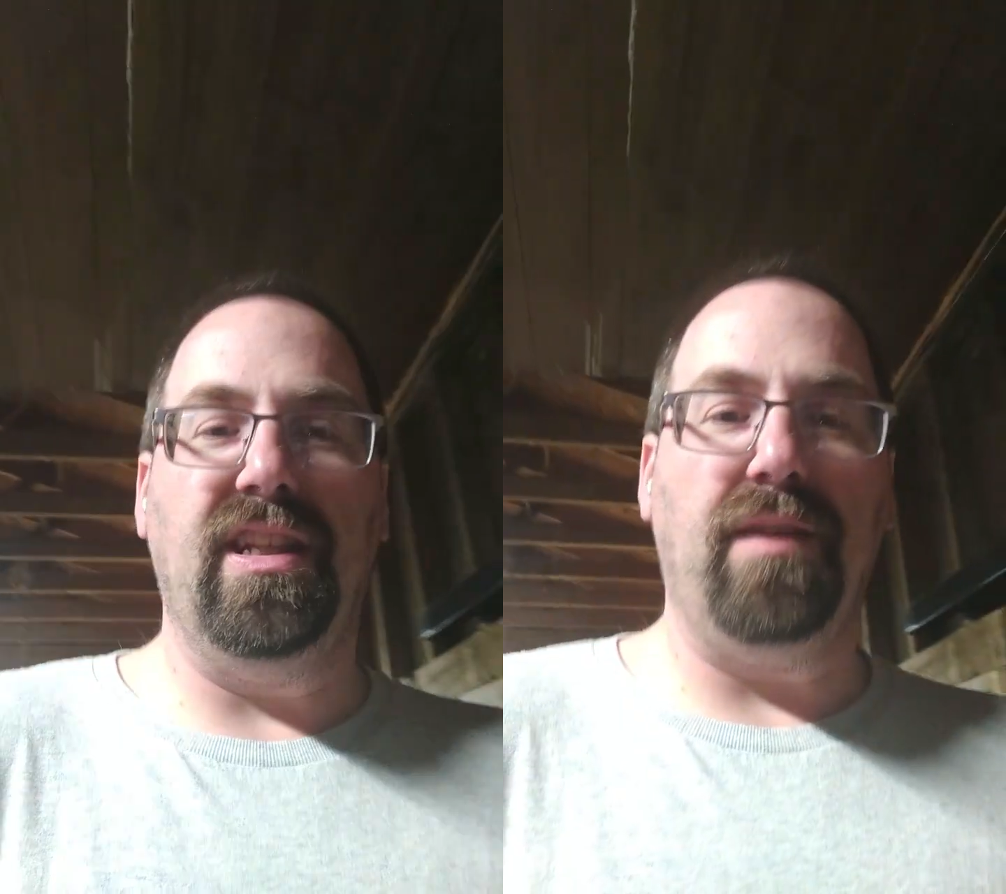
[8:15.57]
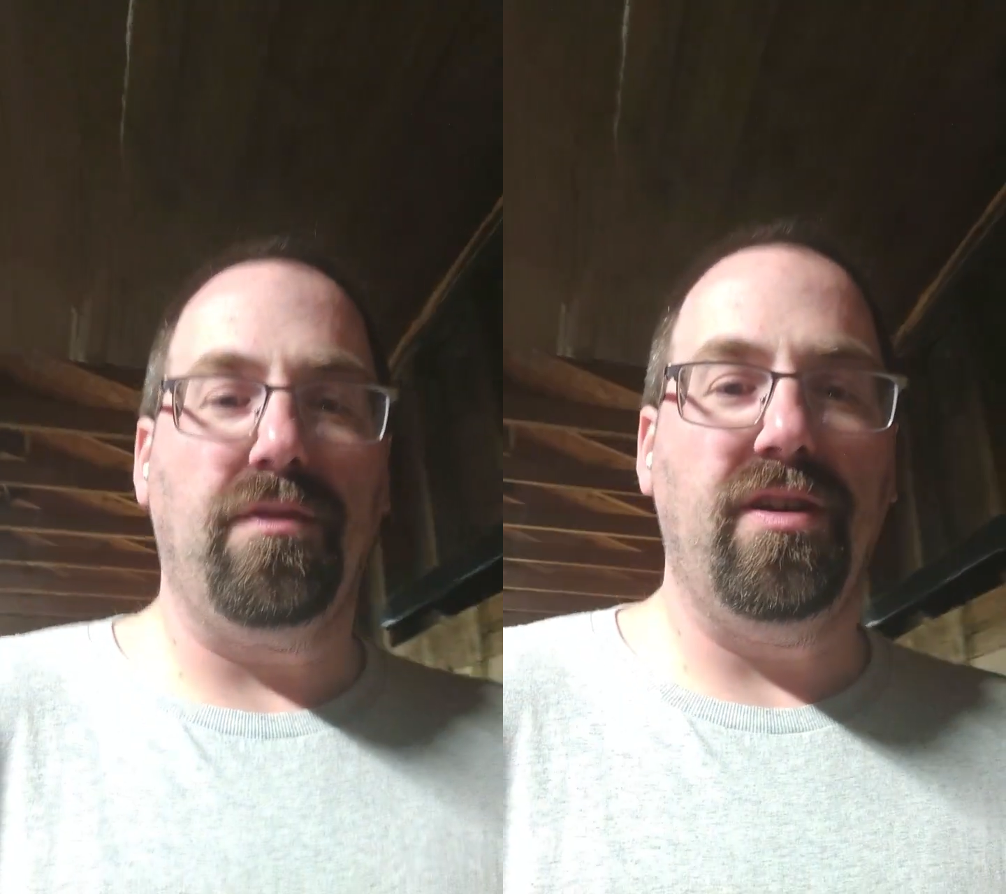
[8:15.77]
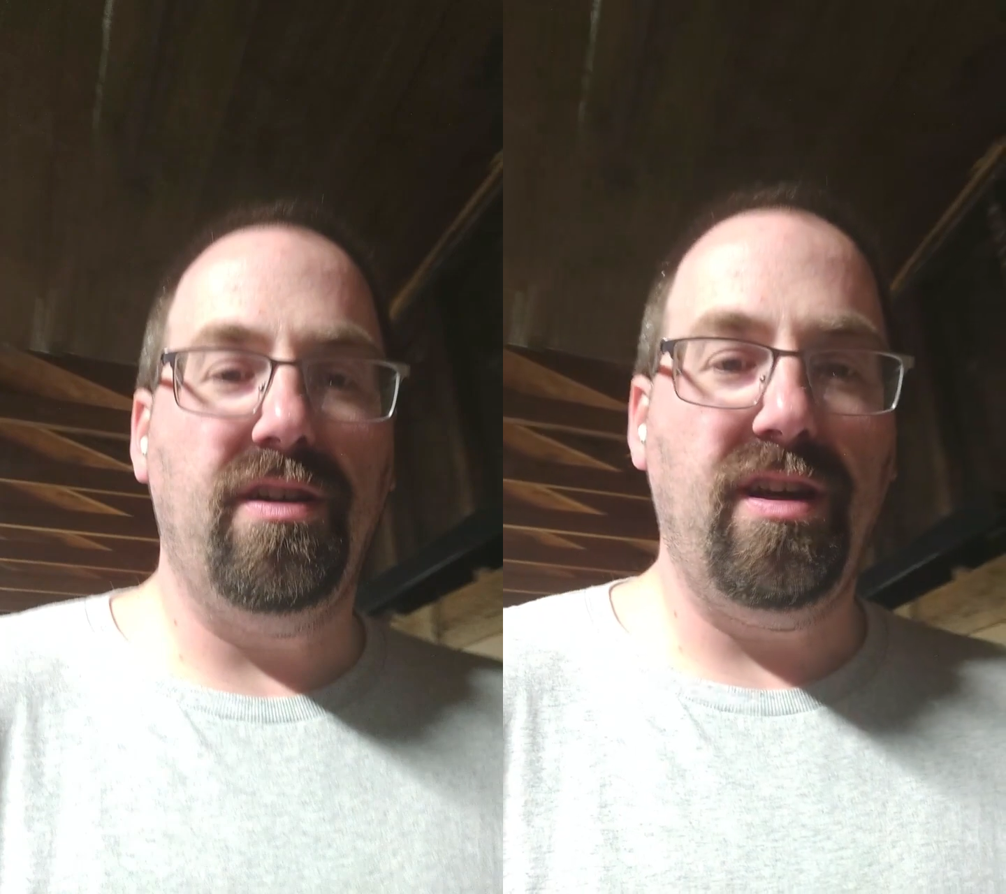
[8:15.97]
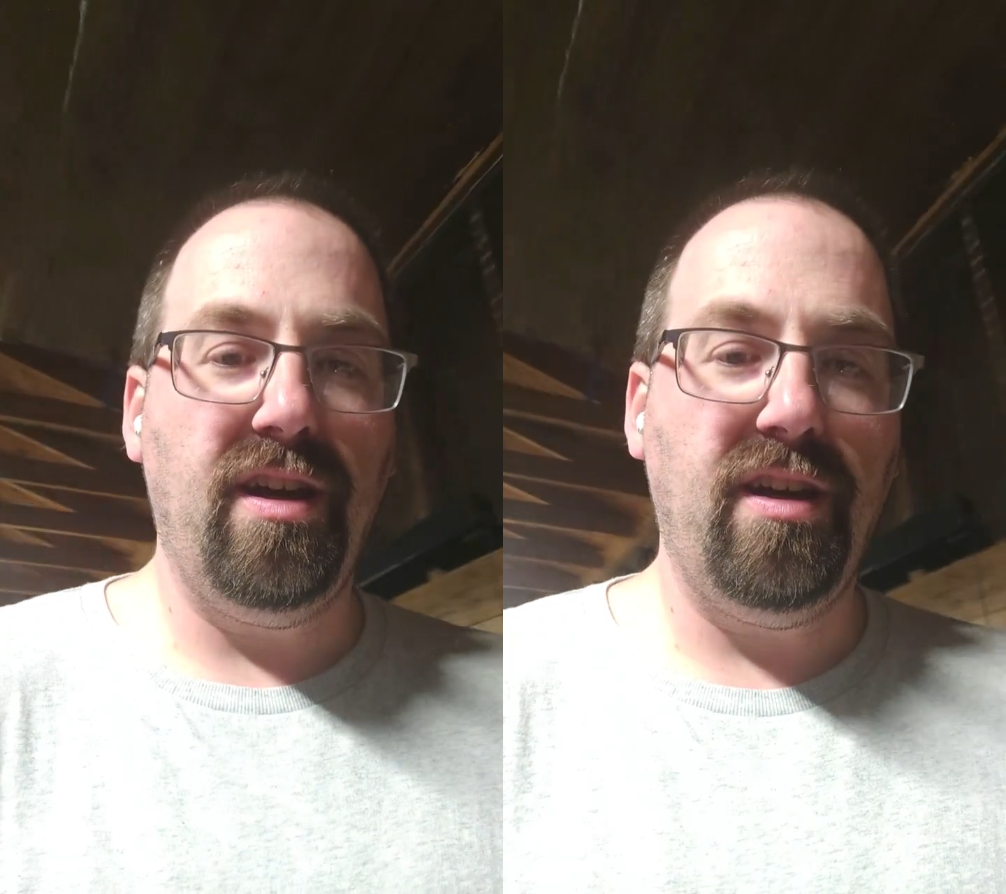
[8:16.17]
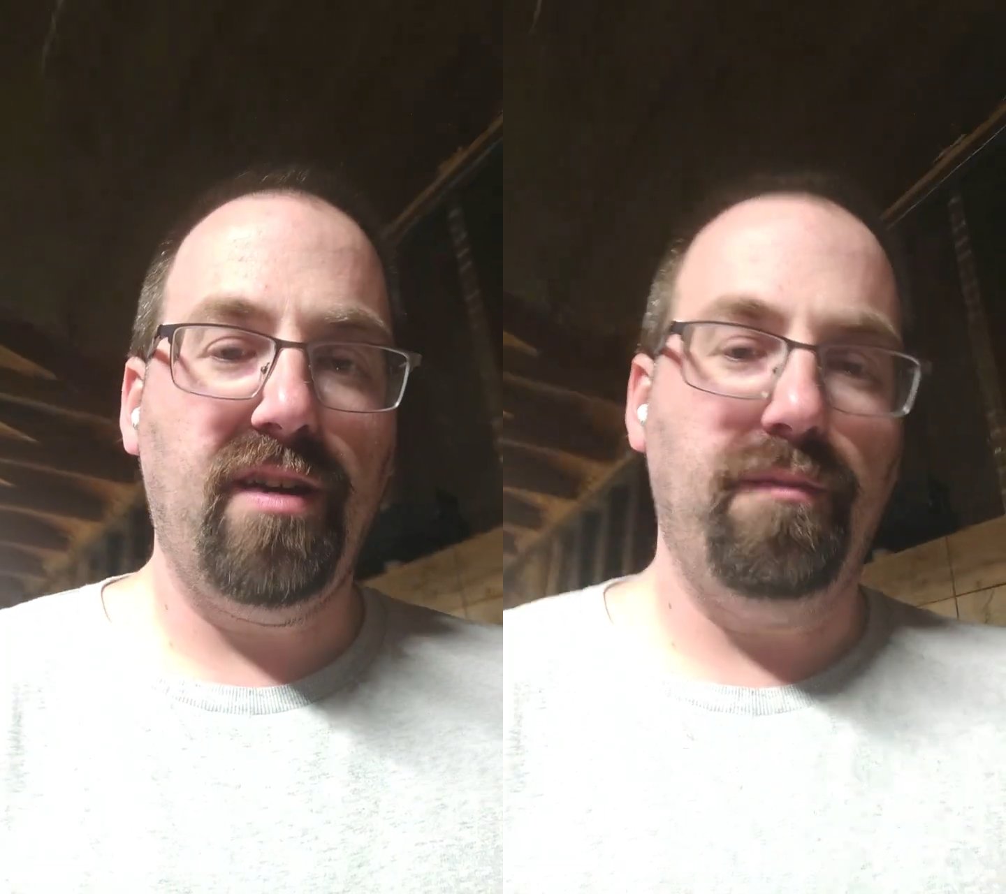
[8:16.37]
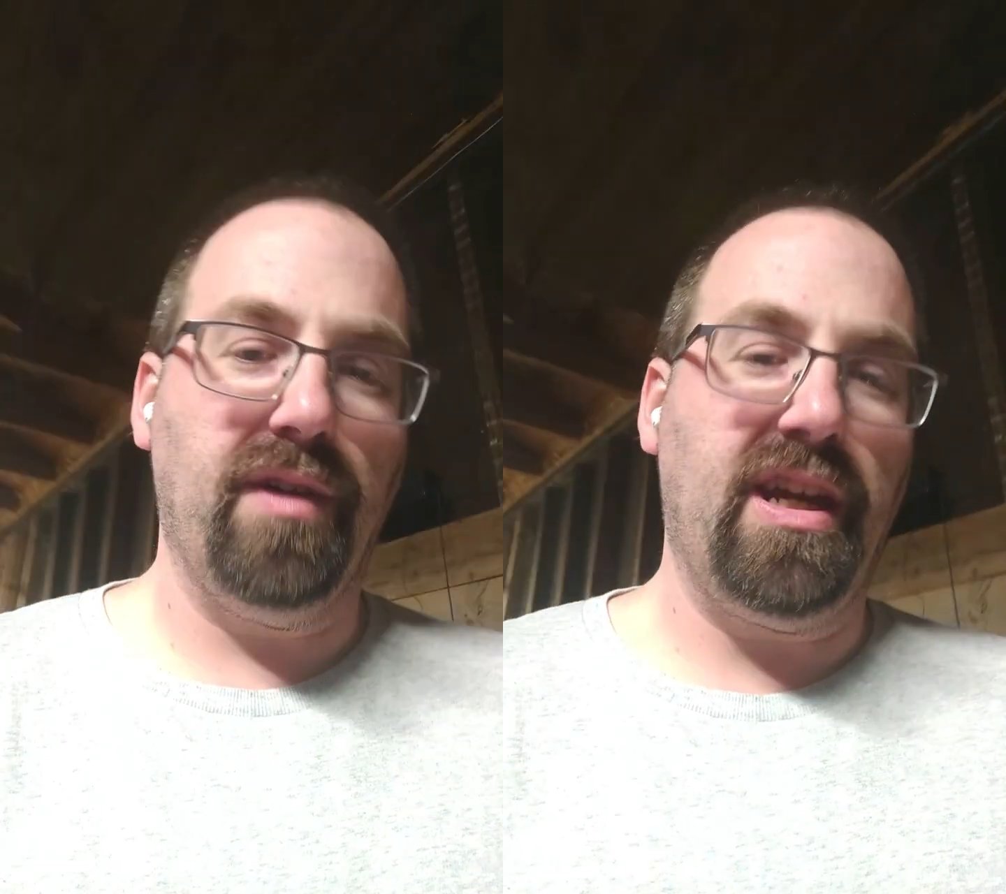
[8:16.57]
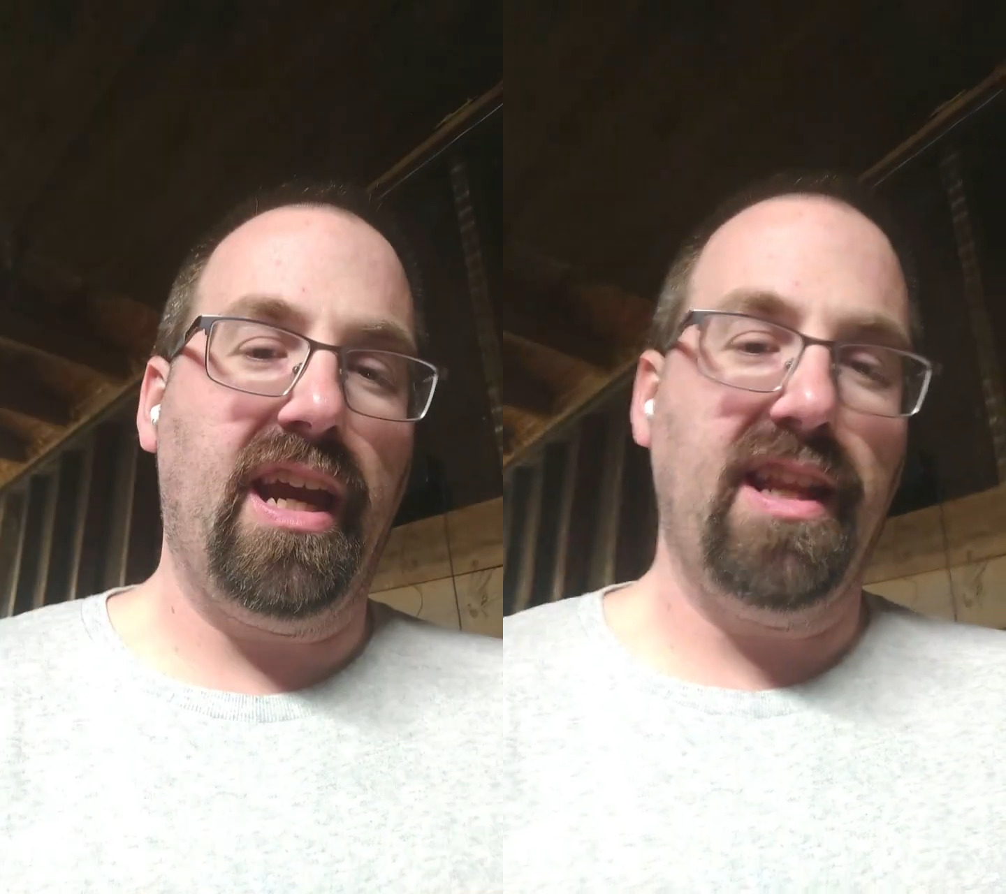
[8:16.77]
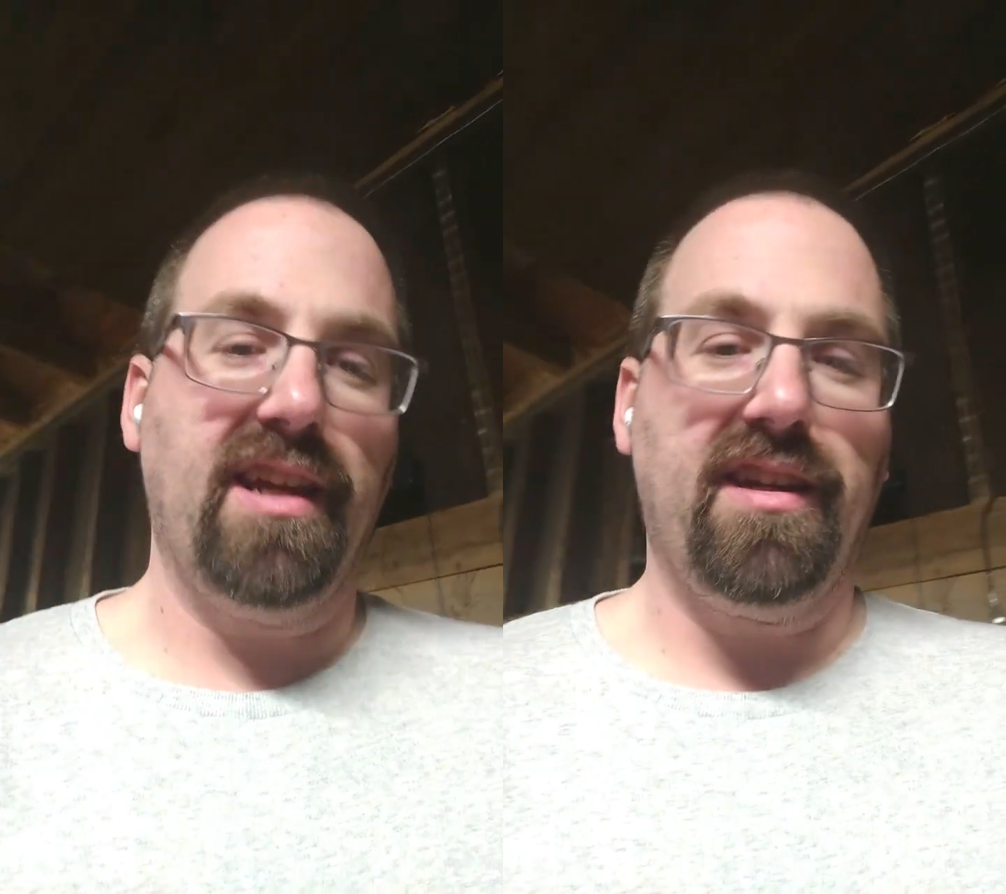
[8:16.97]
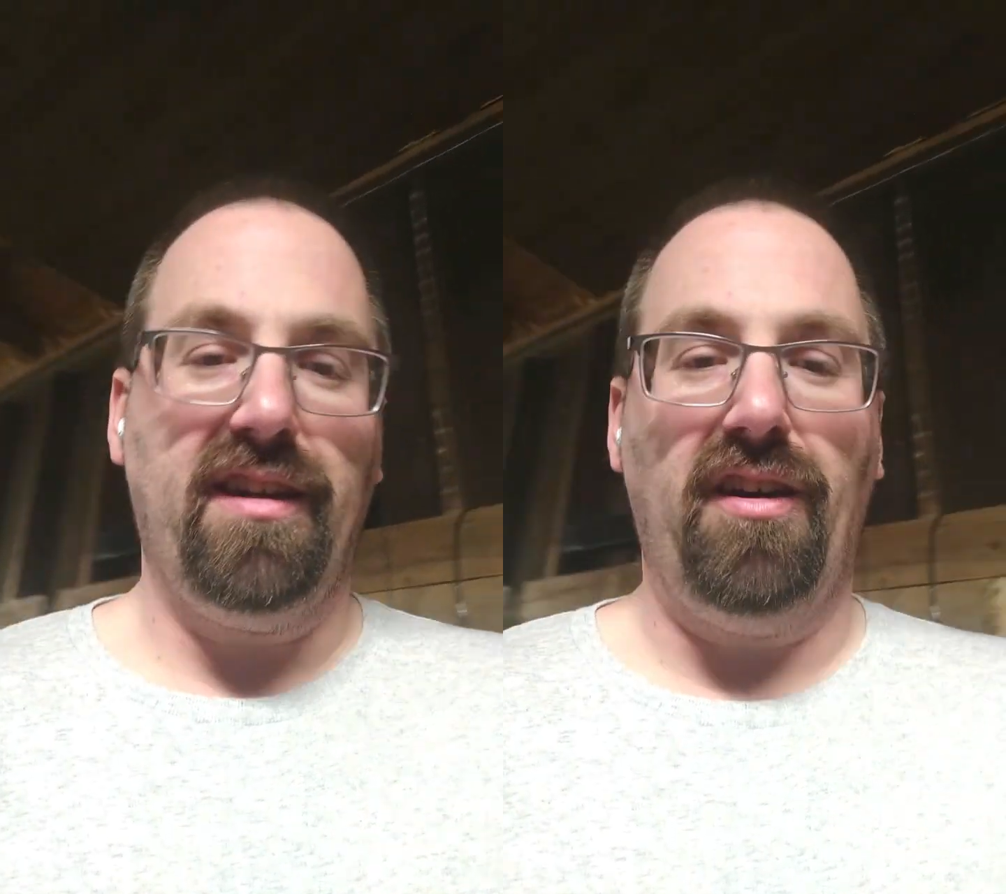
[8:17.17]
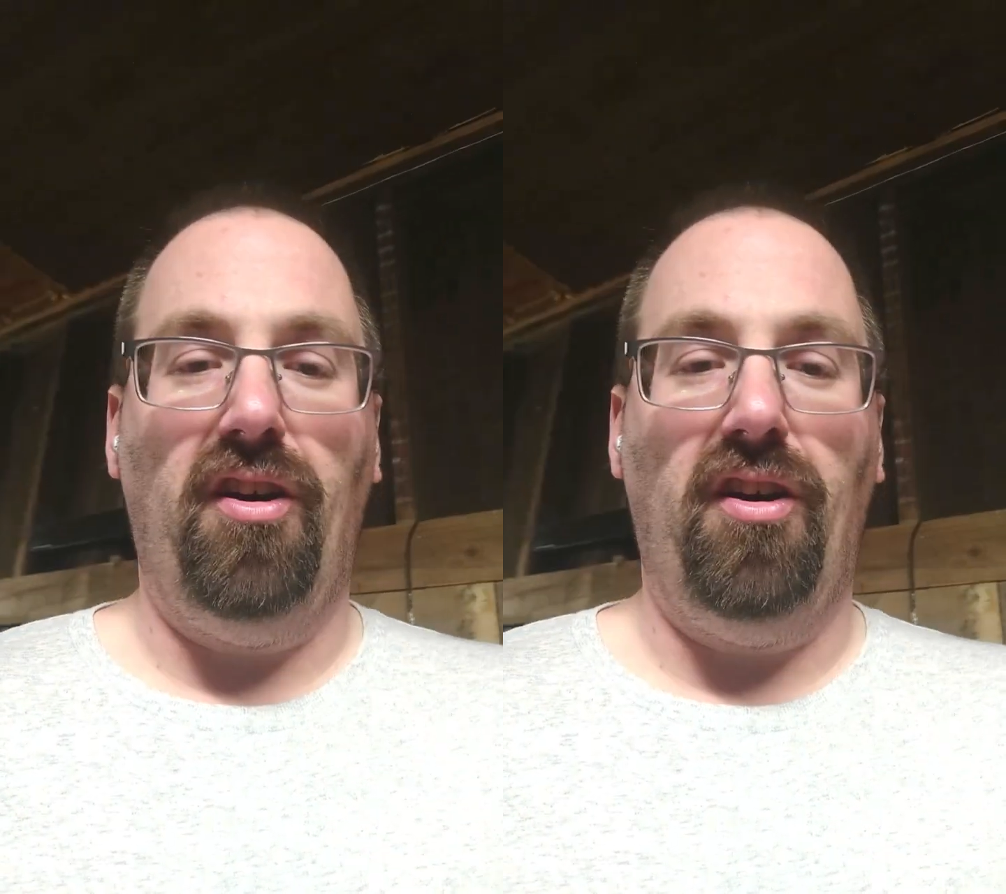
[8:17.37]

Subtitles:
neighborhood mechanic